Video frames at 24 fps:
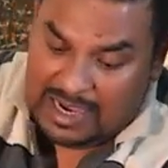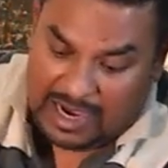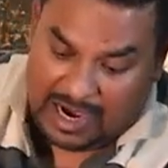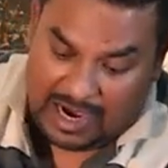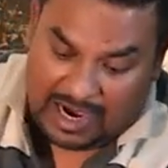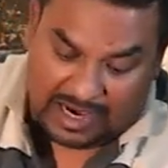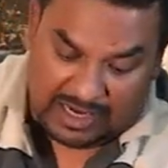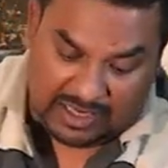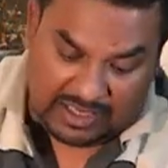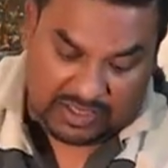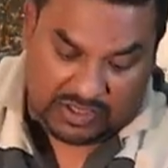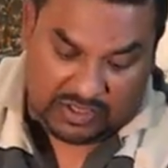
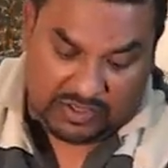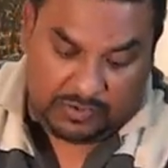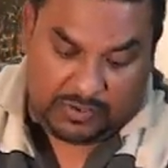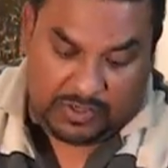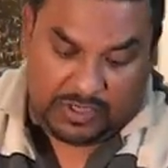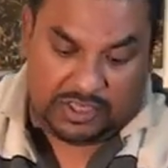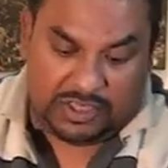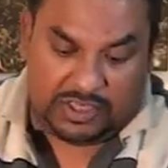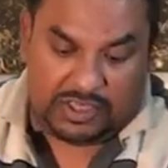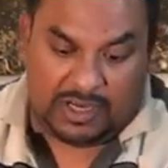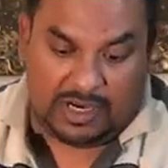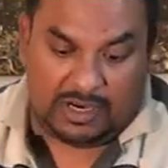I
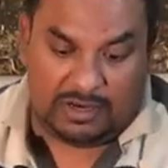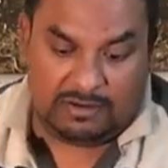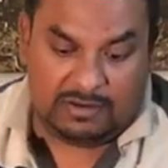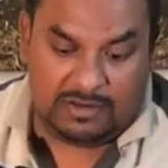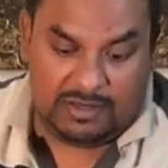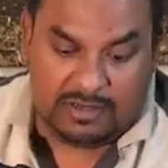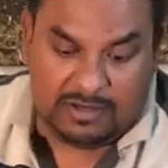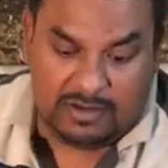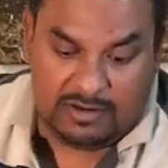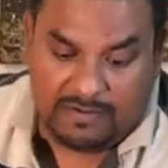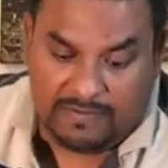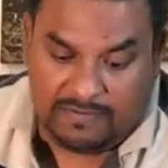switched
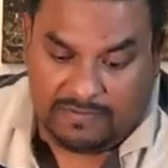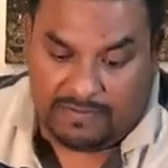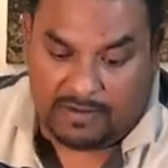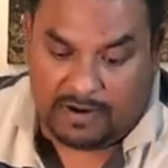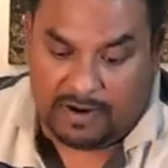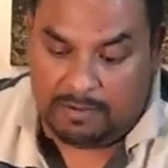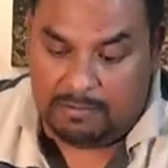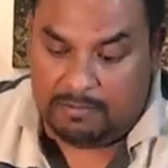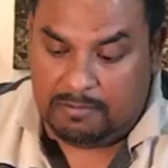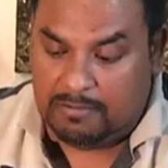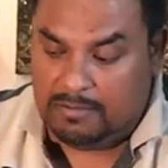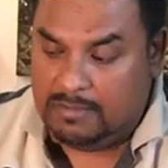out
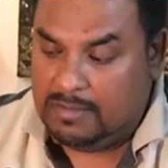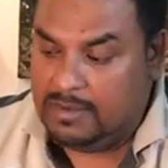from